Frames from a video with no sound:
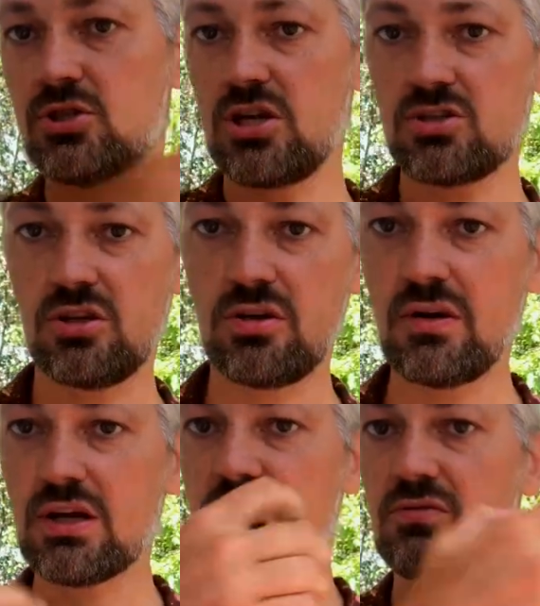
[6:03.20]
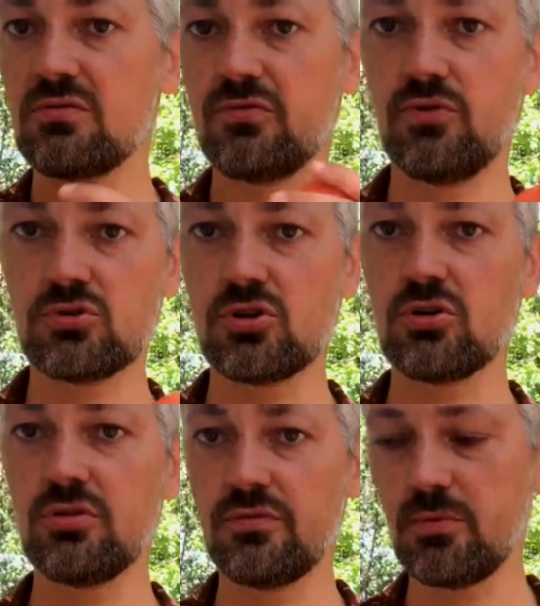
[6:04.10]
change the direction full
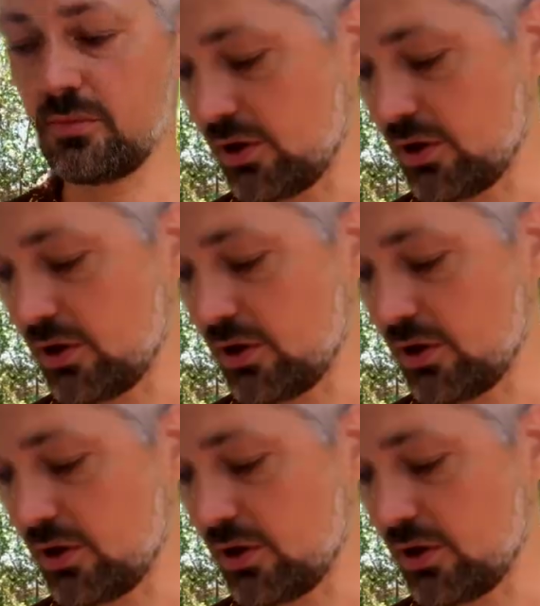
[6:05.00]
circle from